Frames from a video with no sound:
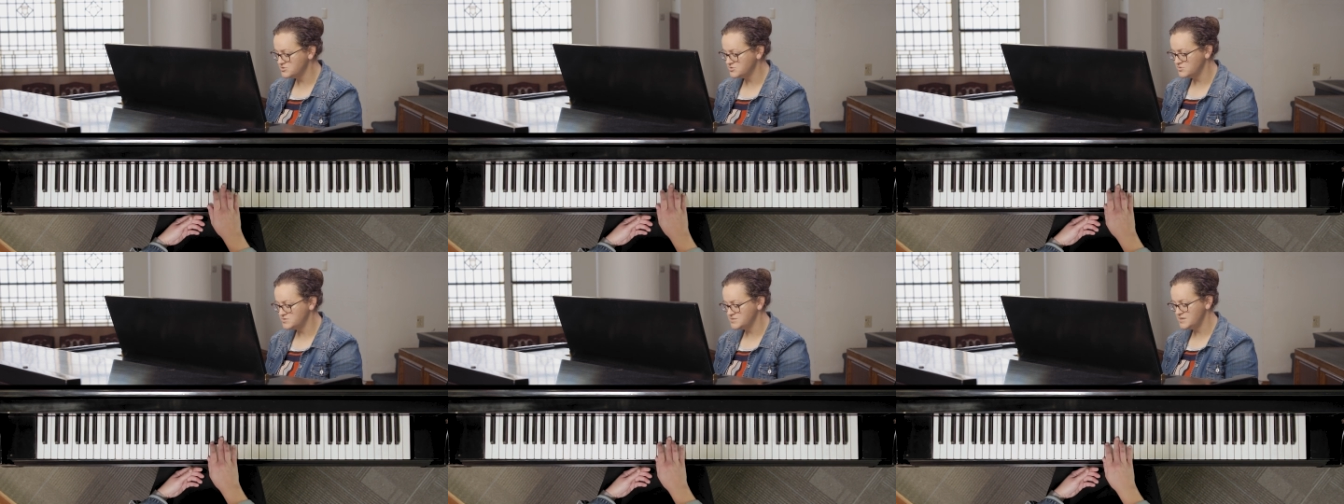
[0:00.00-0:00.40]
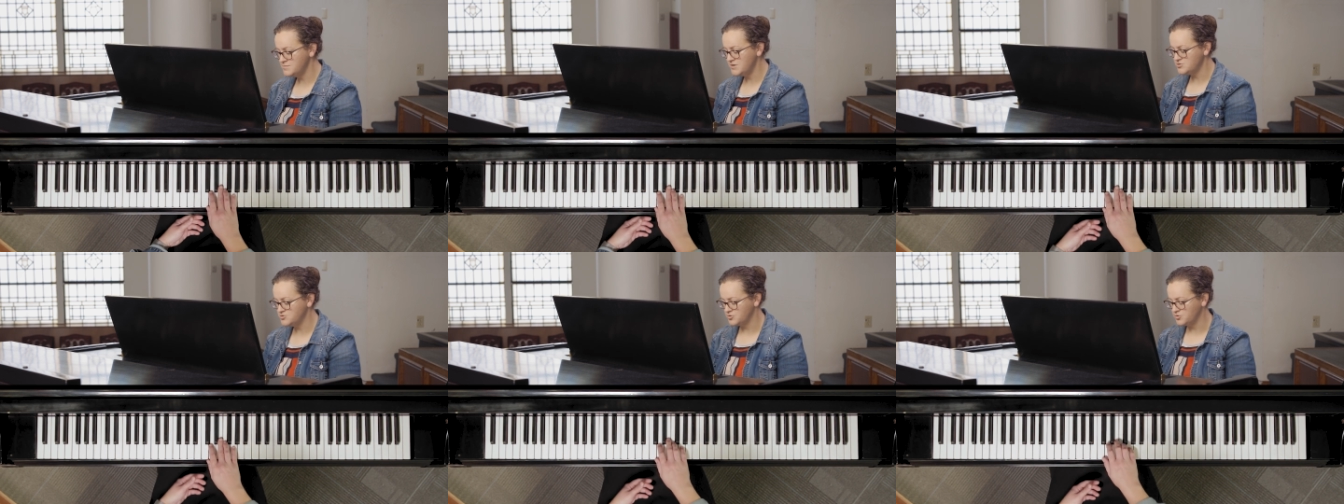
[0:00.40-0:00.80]
So C
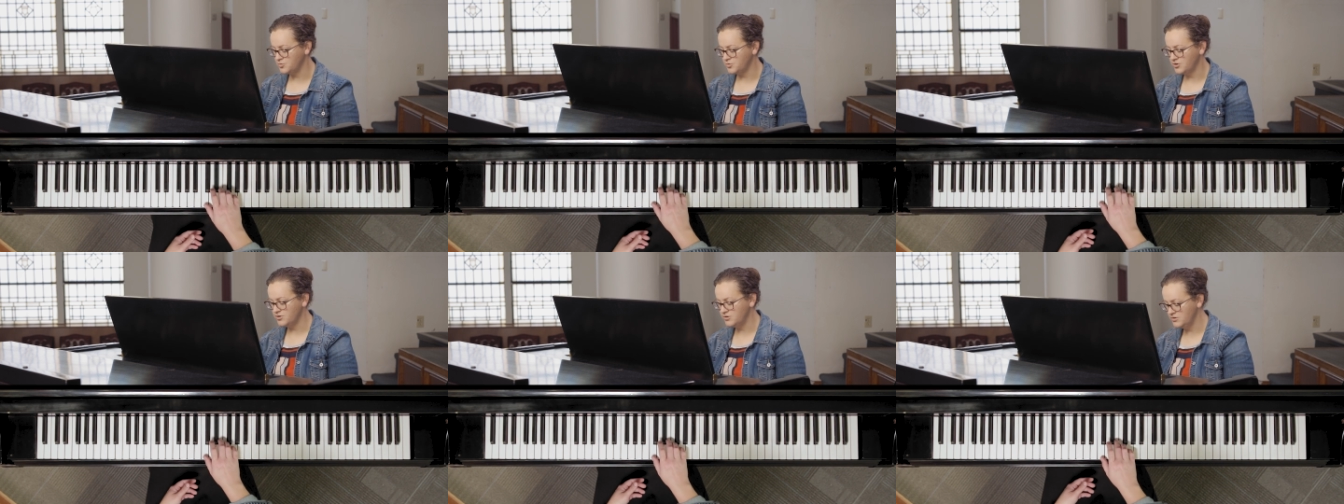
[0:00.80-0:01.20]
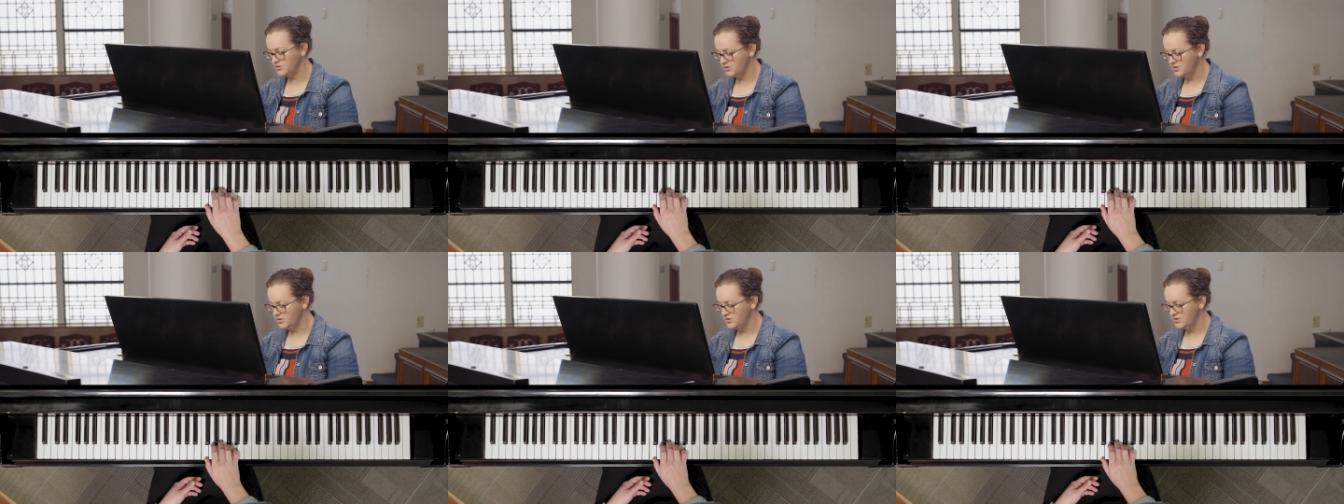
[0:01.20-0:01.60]
major chord,
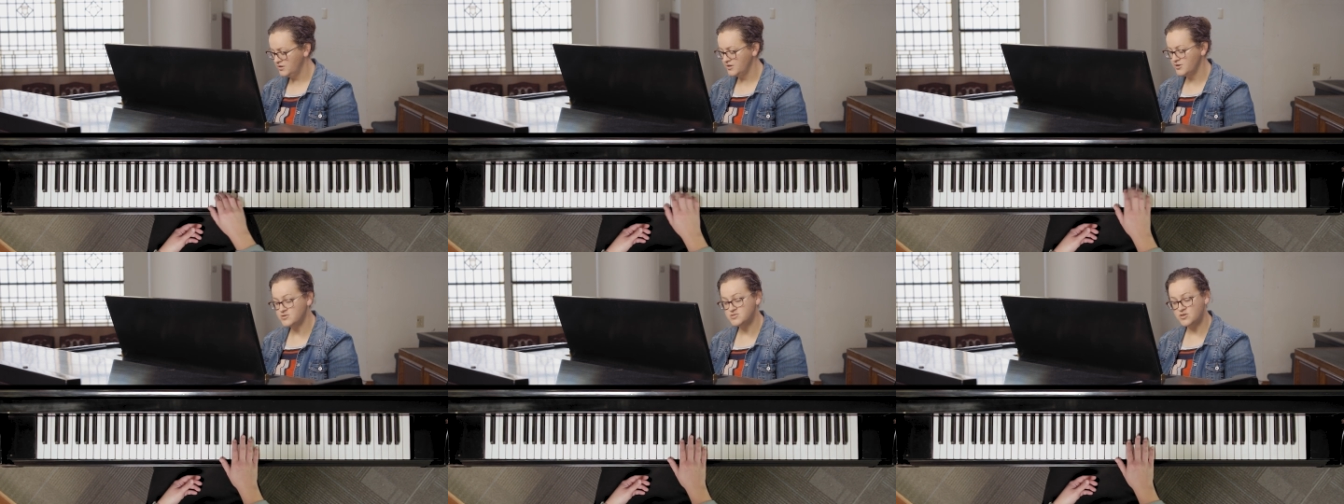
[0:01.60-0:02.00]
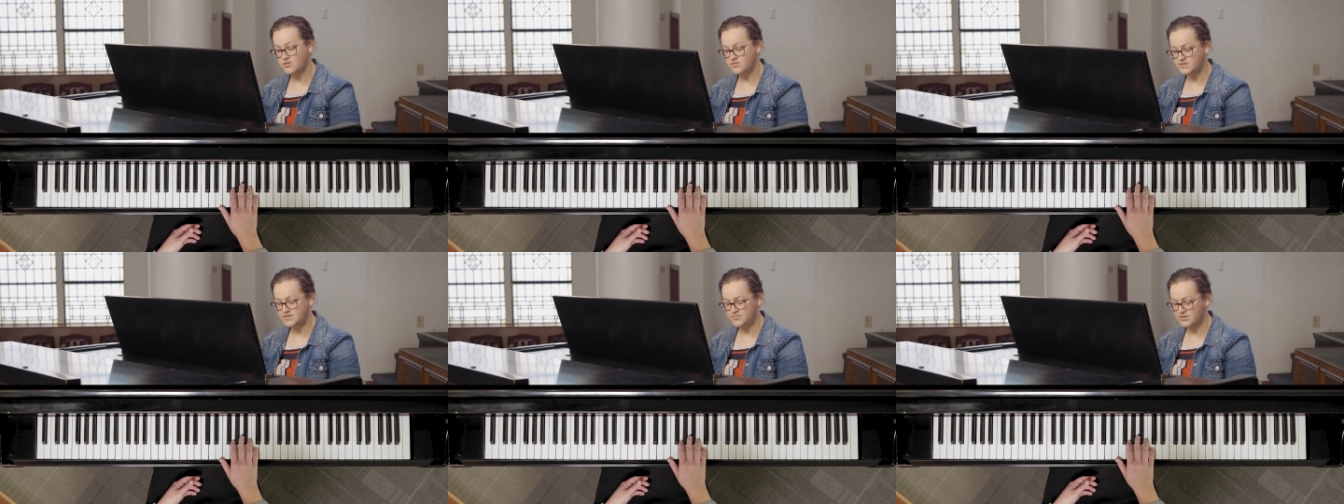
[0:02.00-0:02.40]
here's
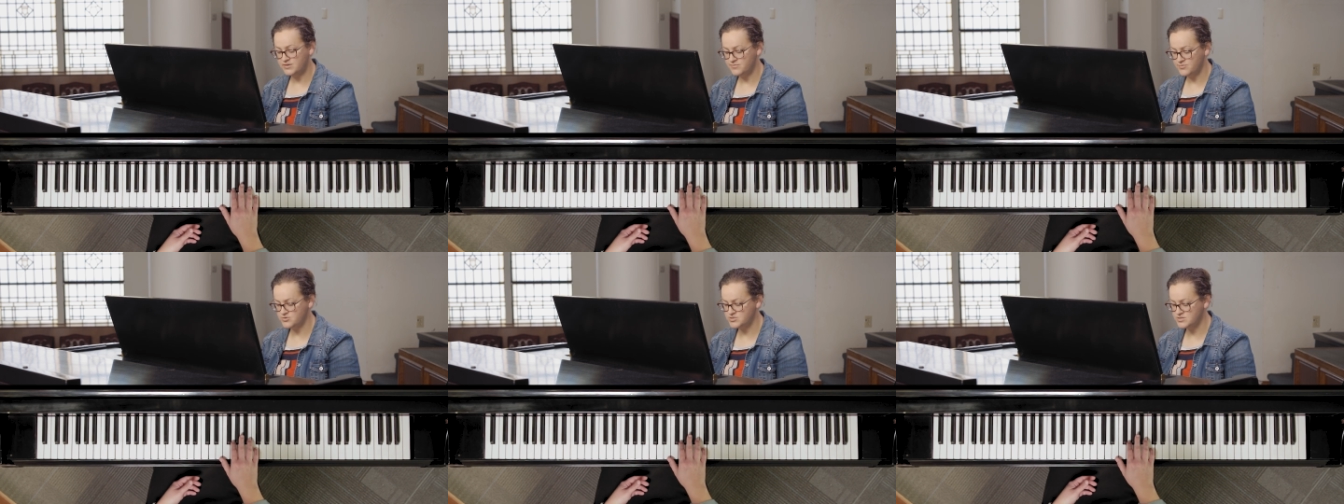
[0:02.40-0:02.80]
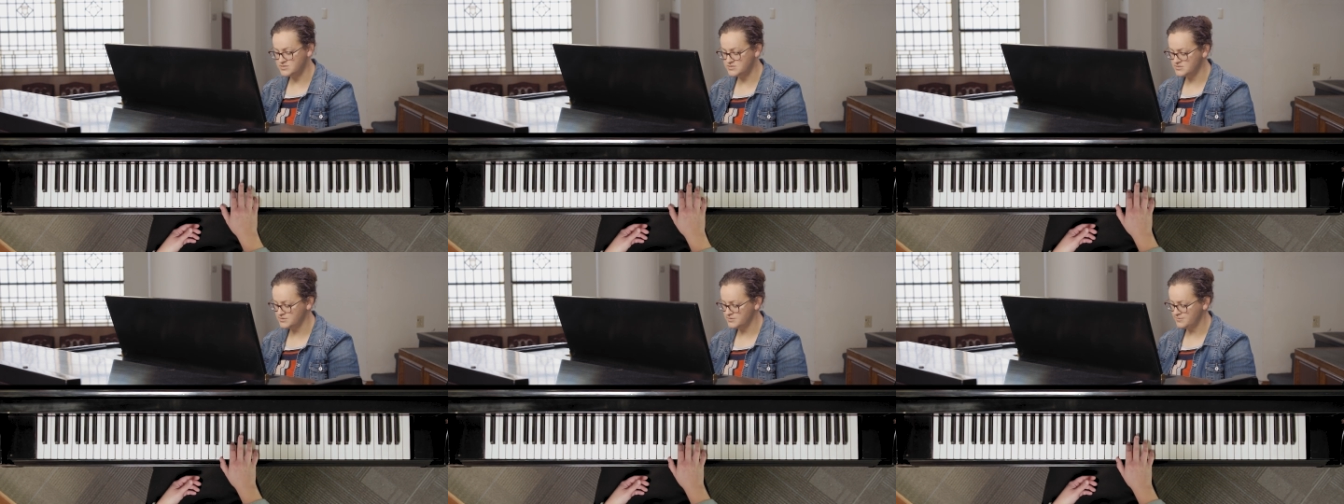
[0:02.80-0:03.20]
all the different
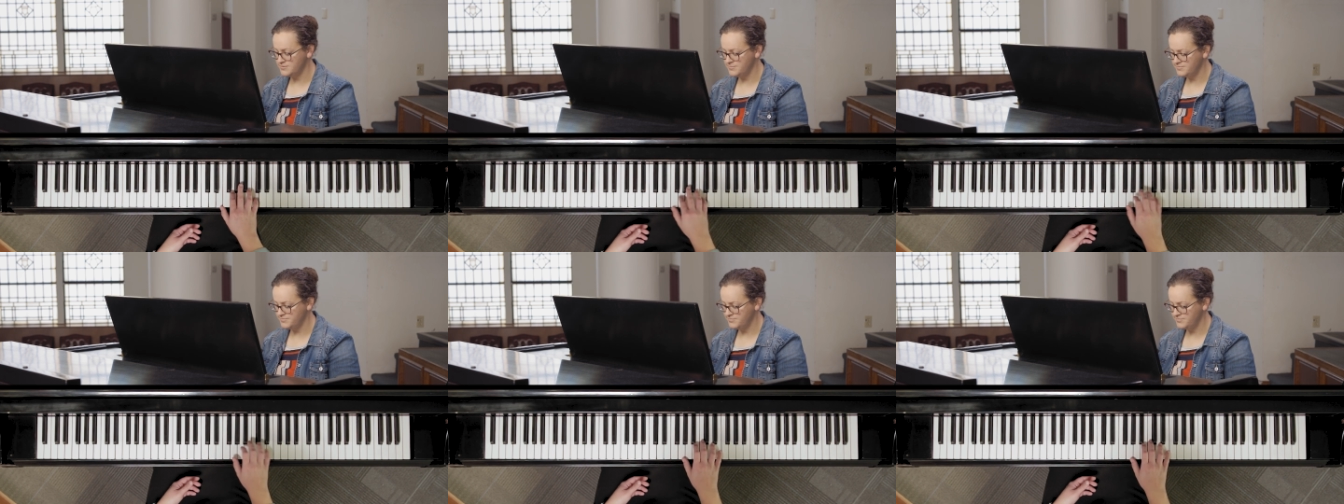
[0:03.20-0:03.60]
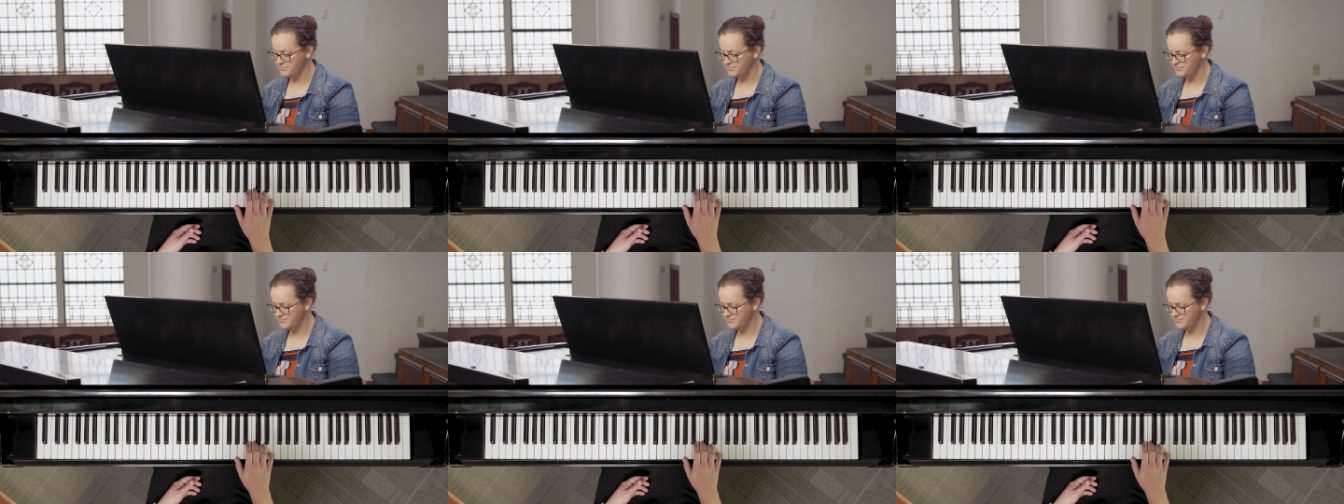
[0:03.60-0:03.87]
inversions. So